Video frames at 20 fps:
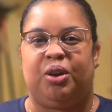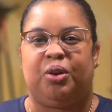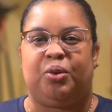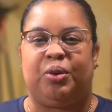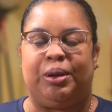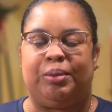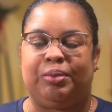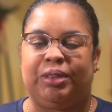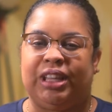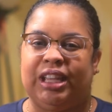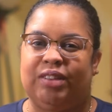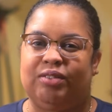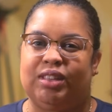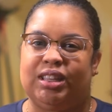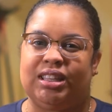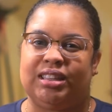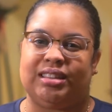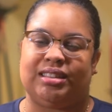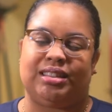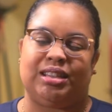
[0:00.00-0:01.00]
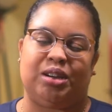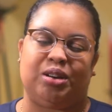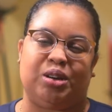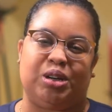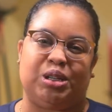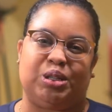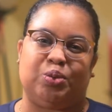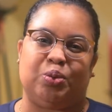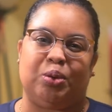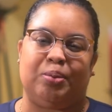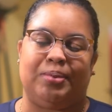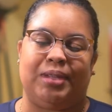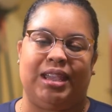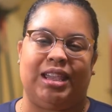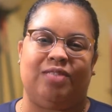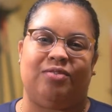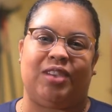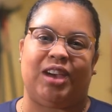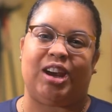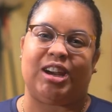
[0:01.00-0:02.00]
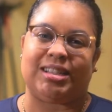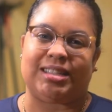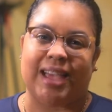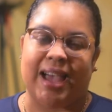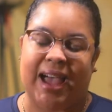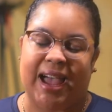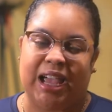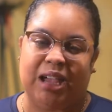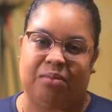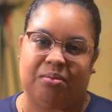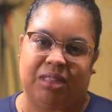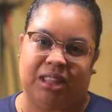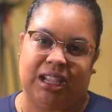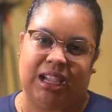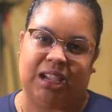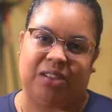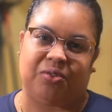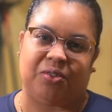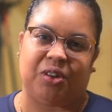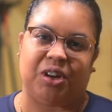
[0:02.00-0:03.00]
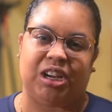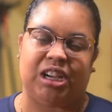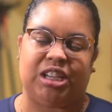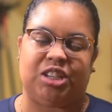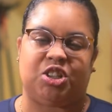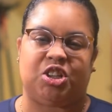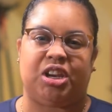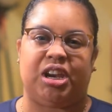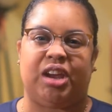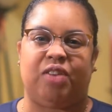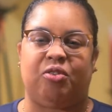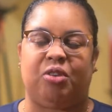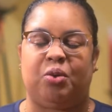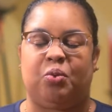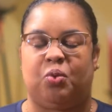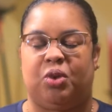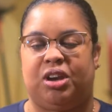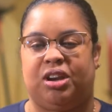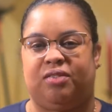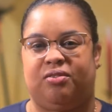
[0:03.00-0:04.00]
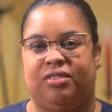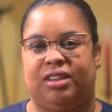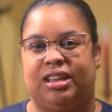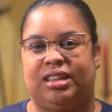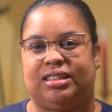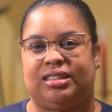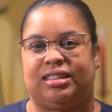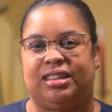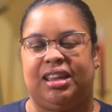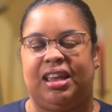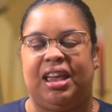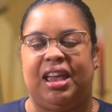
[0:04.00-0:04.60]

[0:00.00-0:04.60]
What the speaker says: We believe that this series will be very timely for each and every one of us,